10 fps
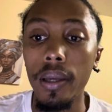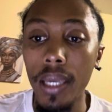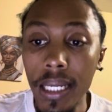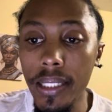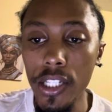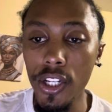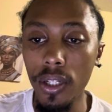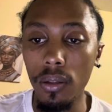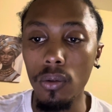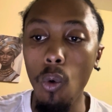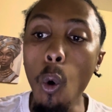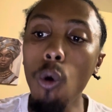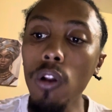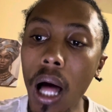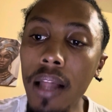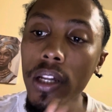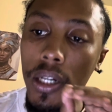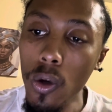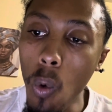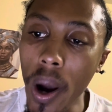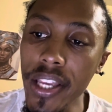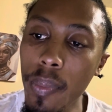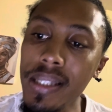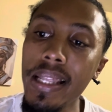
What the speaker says: In addition, all other requirements